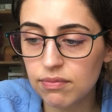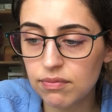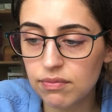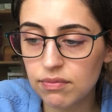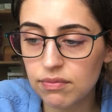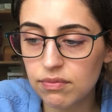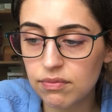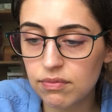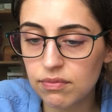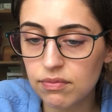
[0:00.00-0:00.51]

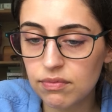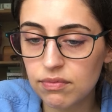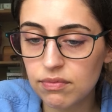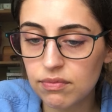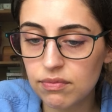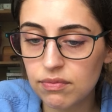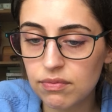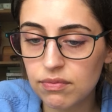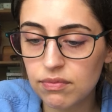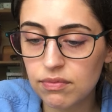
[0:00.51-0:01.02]

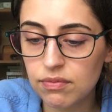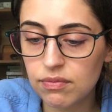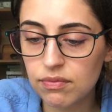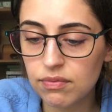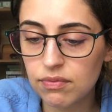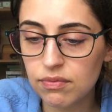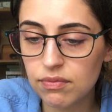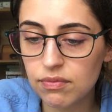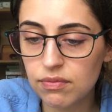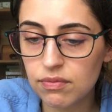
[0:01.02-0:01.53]

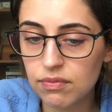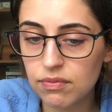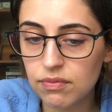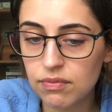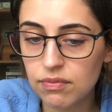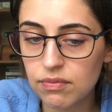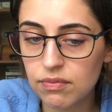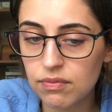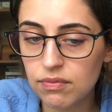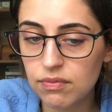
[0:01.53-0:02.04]

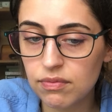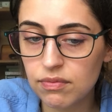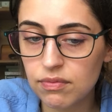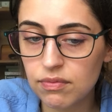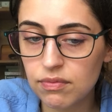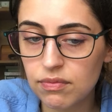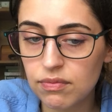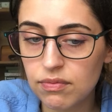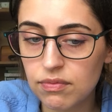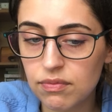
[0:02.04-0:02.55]

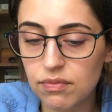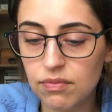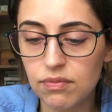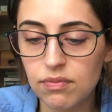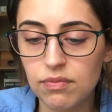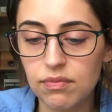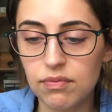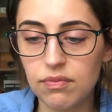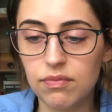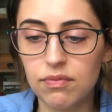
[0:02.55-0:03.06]

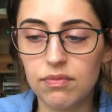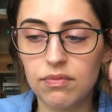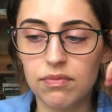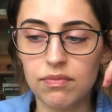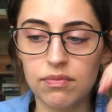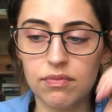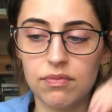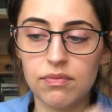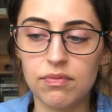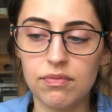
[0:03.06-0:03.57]
(silence)